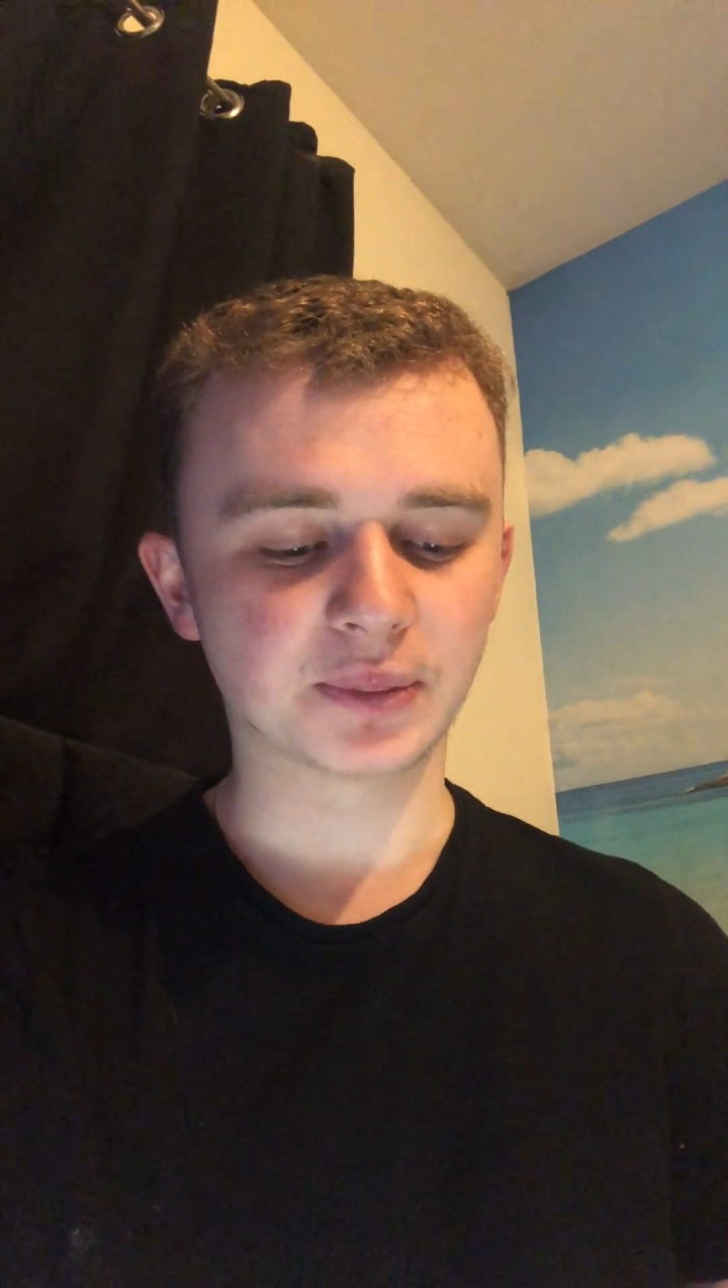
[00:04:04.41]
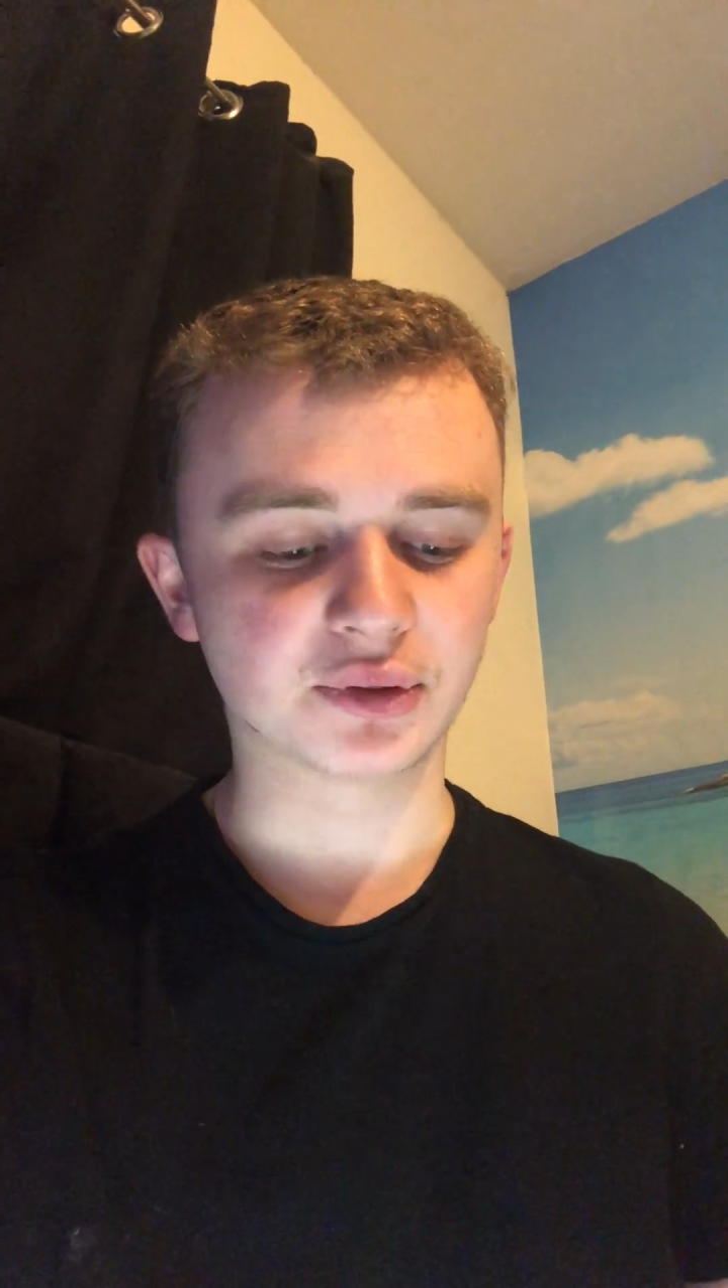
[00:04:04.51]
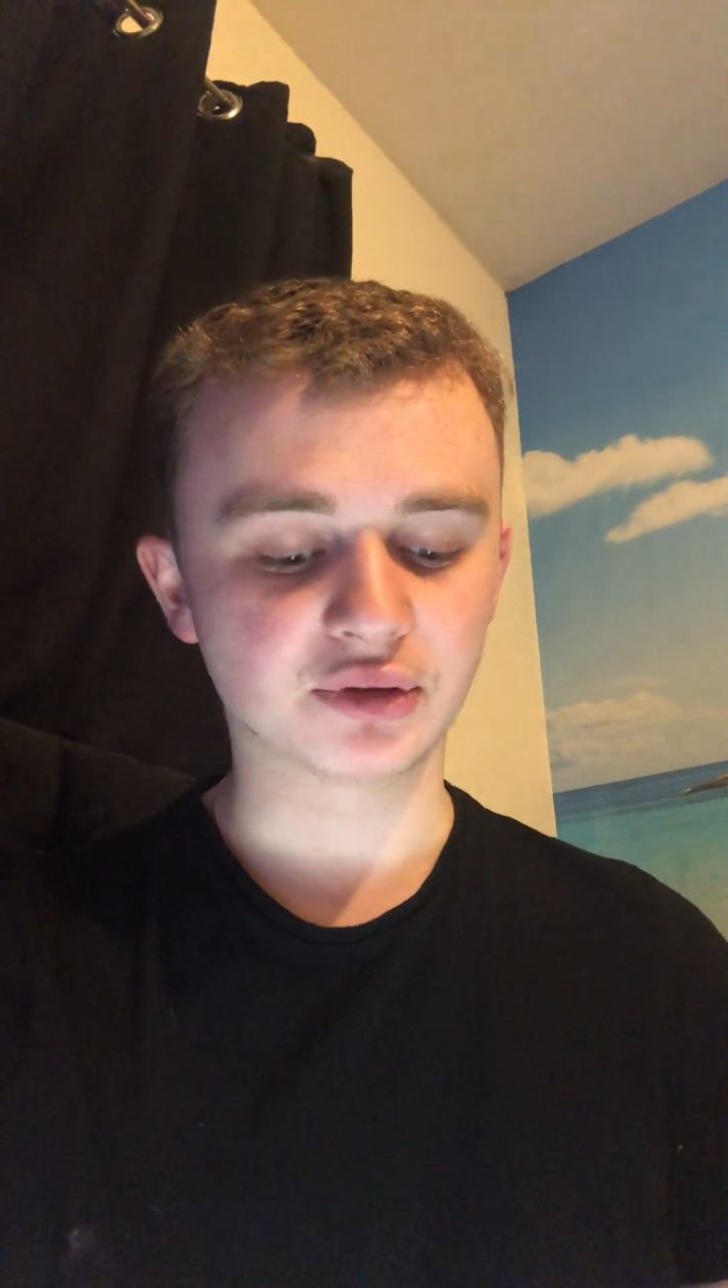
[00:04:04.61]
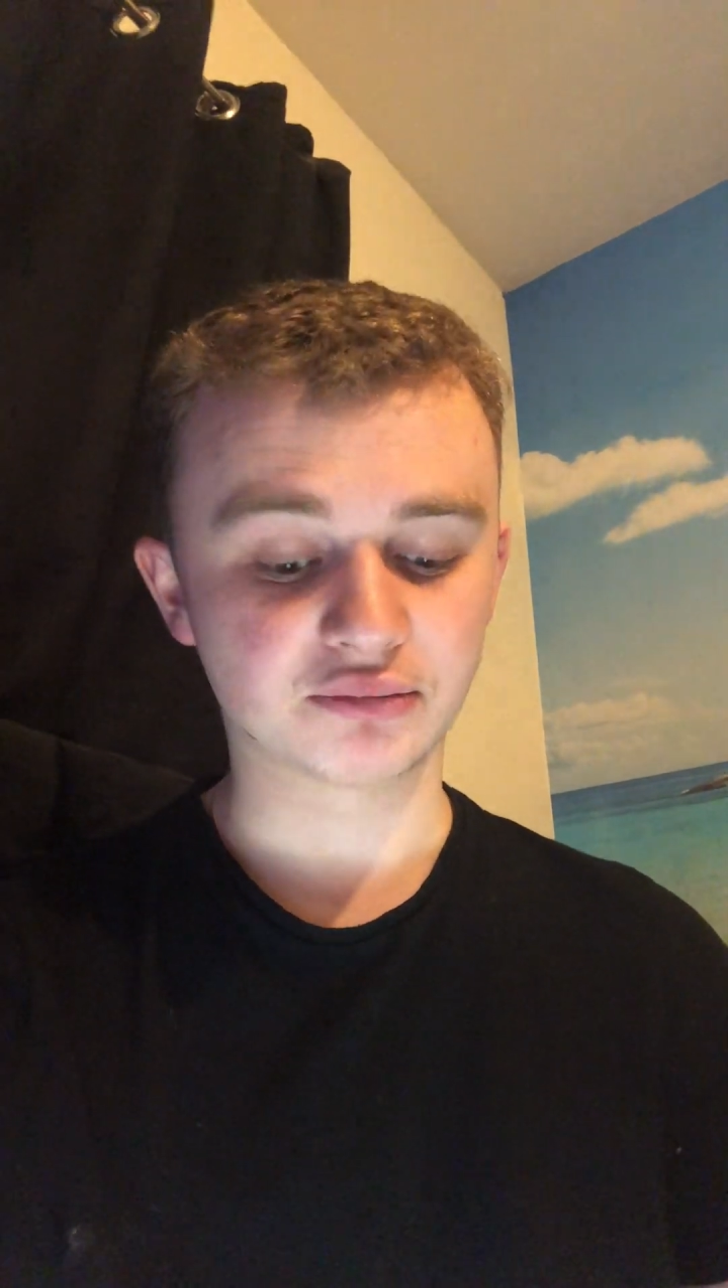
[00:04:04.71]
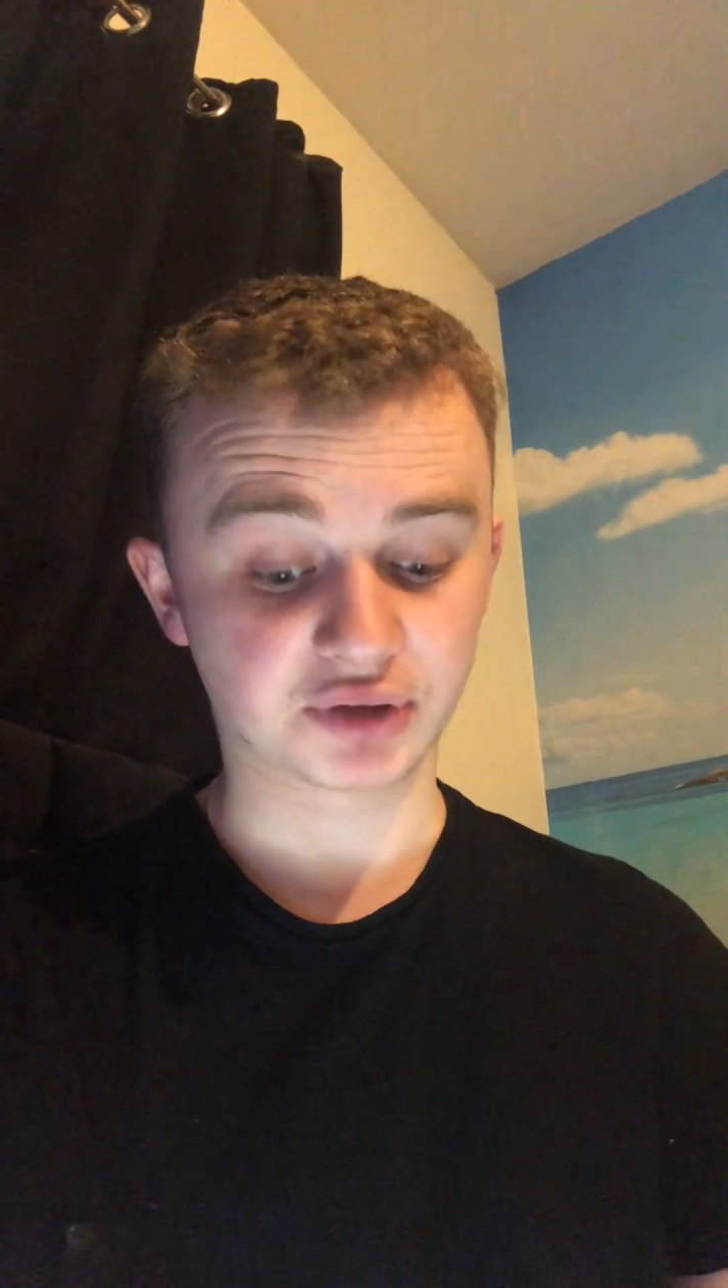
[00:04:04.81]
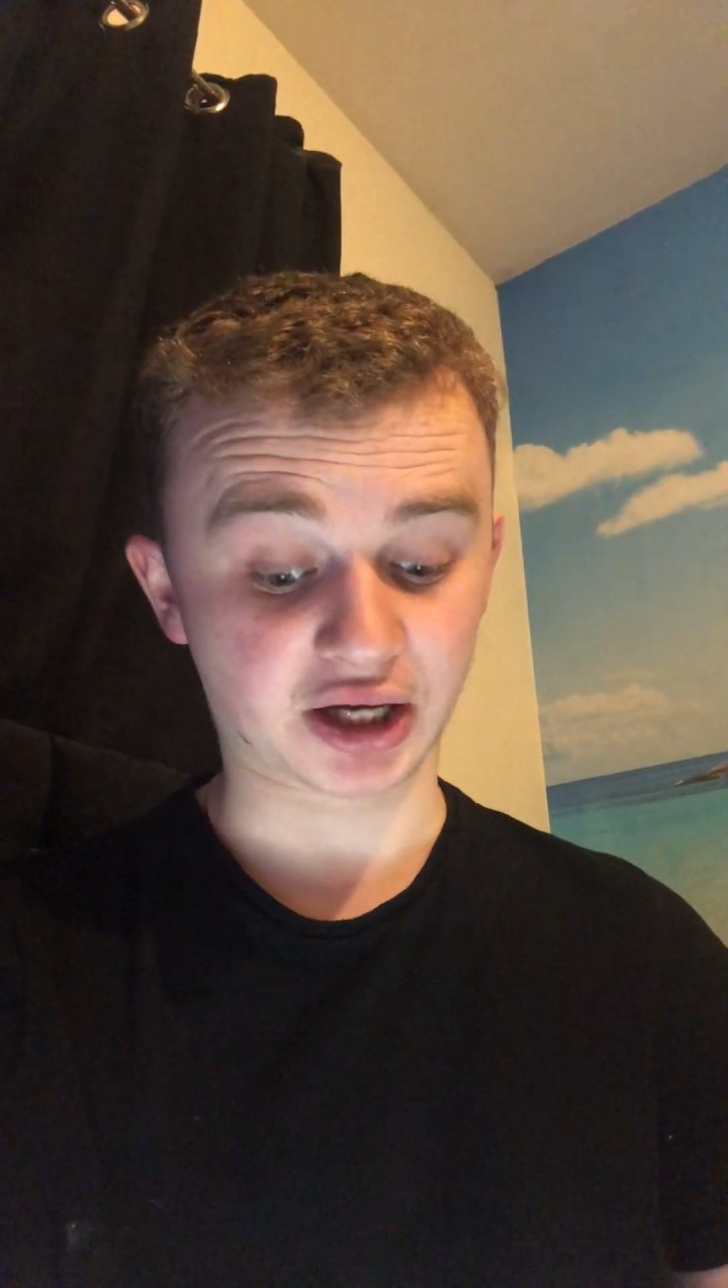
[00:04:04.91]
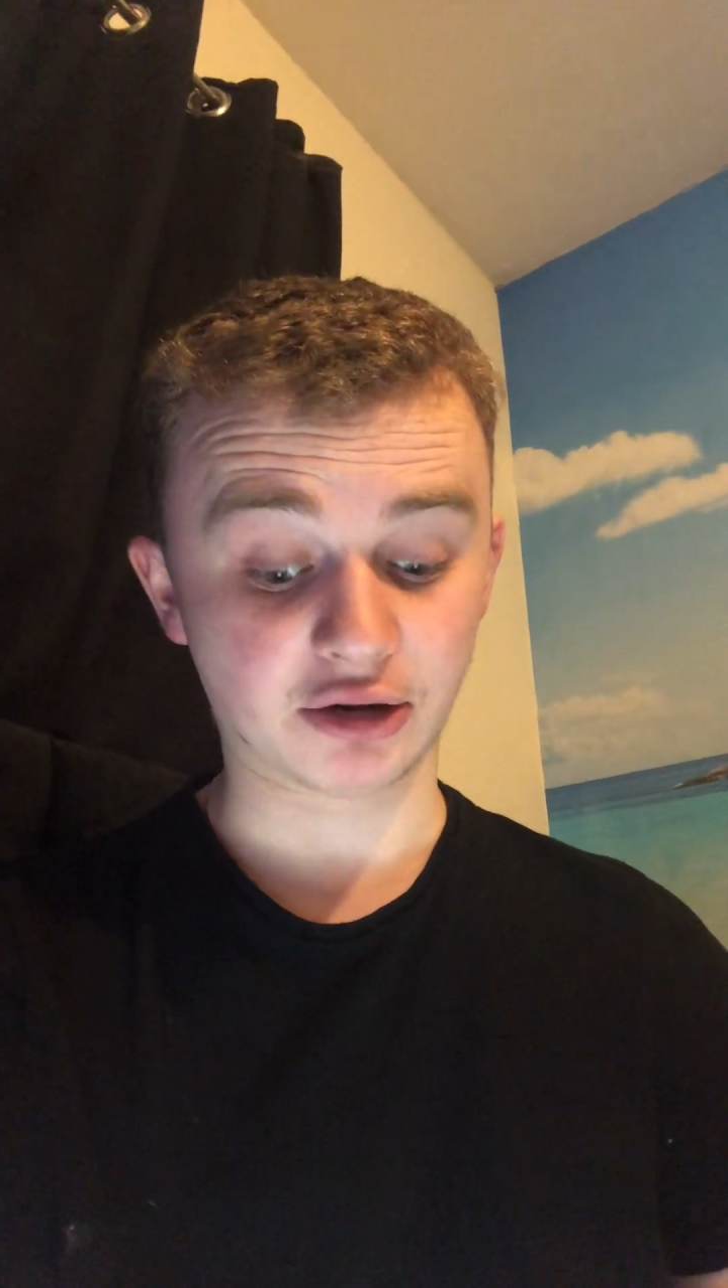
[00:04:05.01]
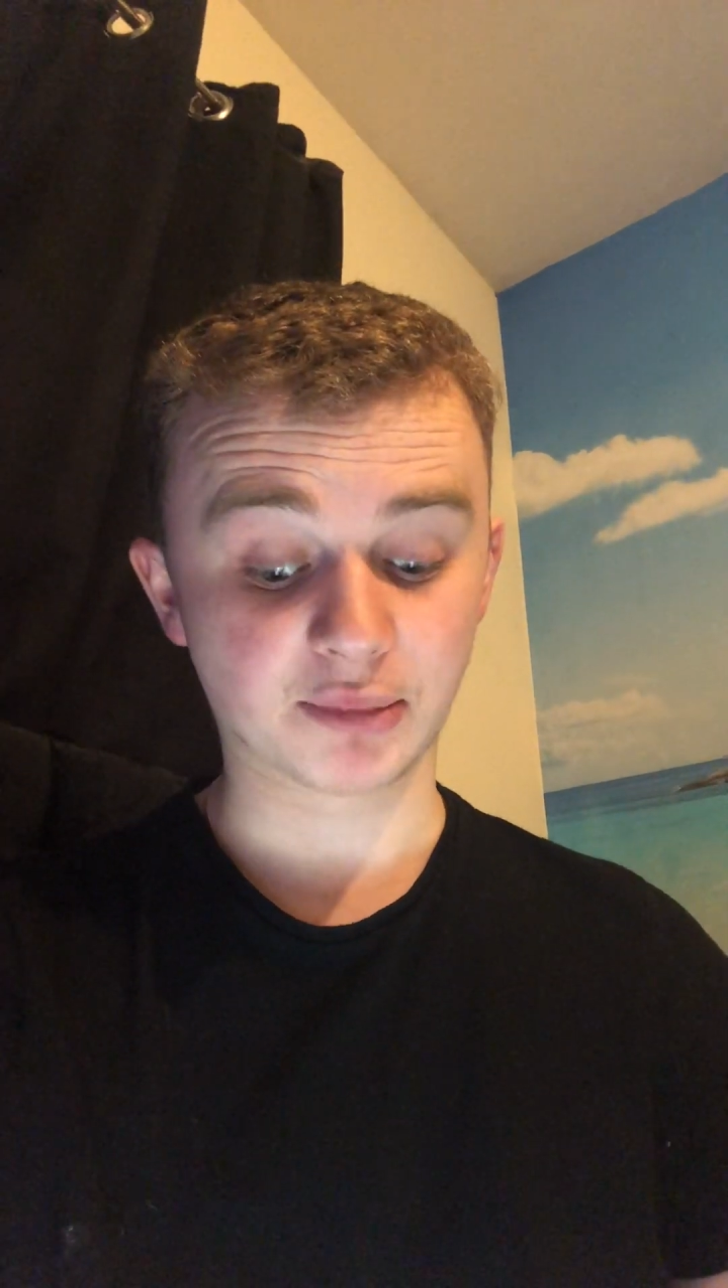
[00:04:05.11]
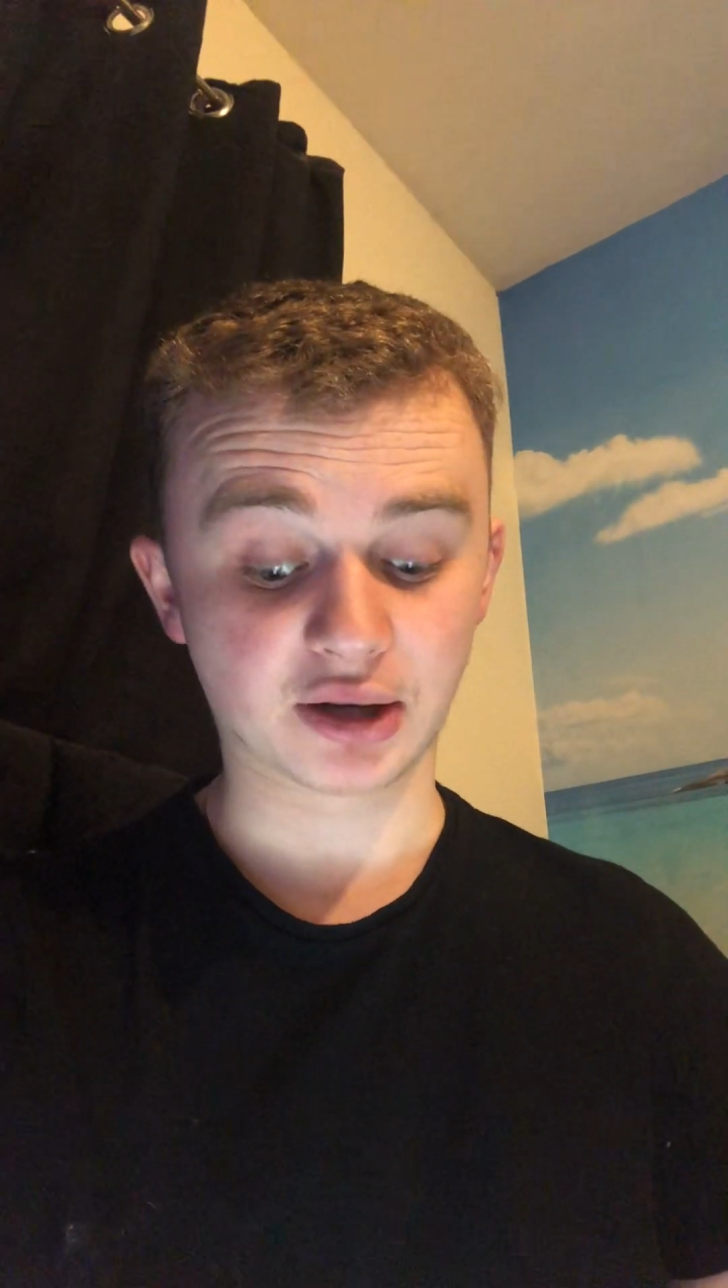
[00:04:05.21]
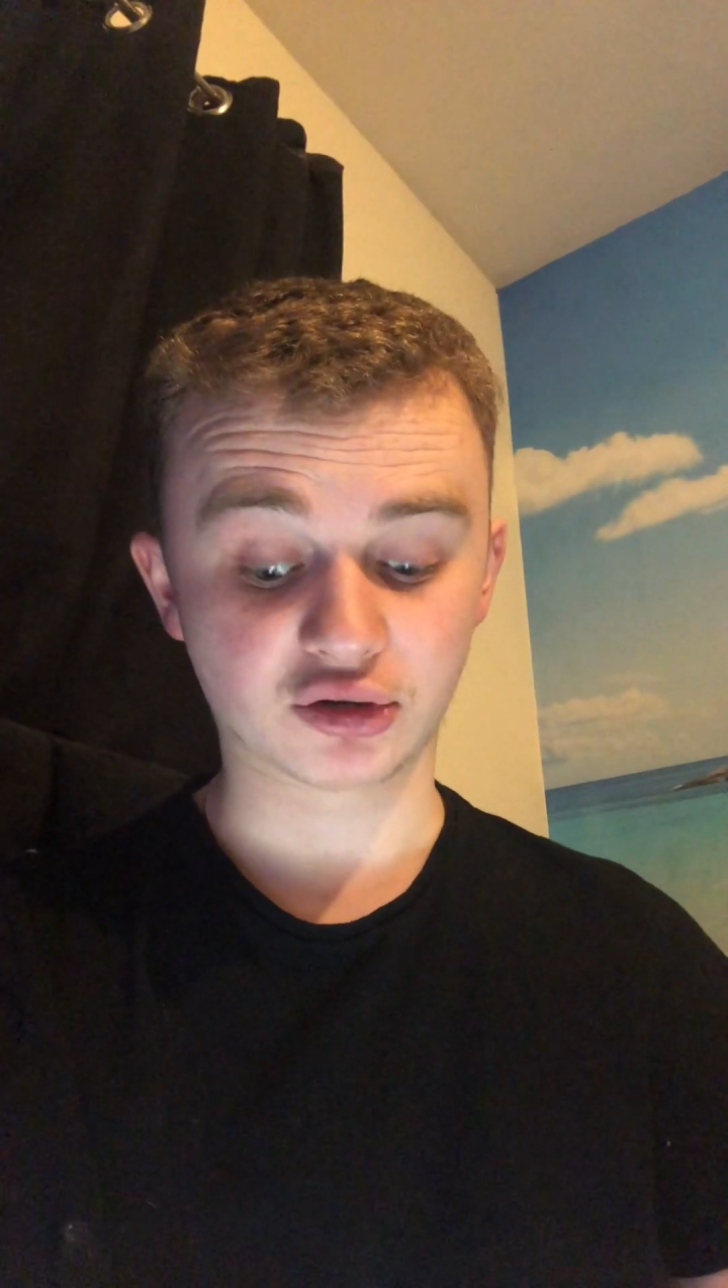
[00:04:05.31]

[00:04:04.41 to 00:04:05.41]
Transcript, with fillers: the, the Carabao